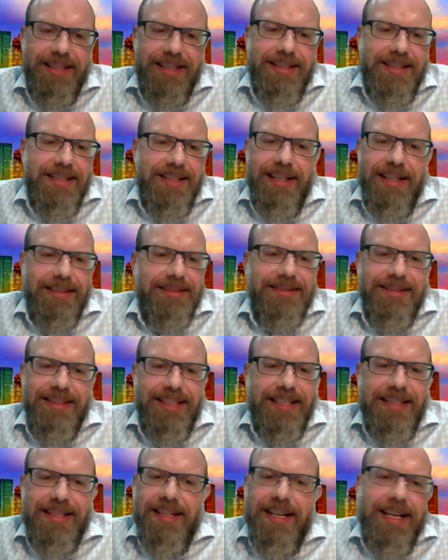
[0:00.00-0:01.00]
It's
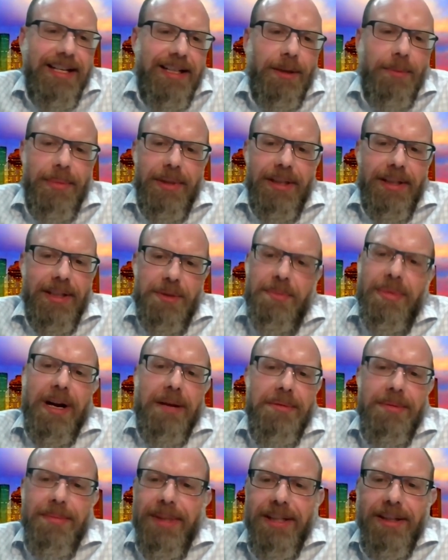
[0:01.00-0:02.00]
not helping. It's
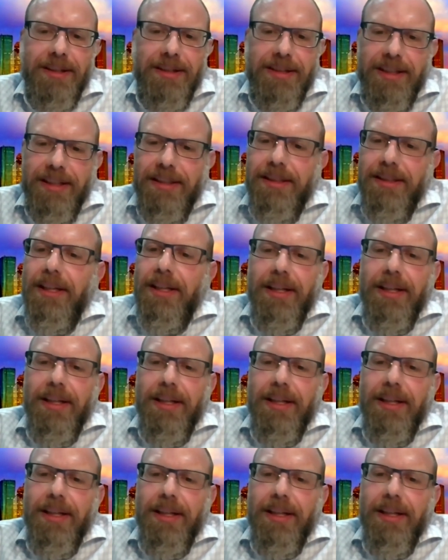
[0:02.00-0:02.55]
probably hurting.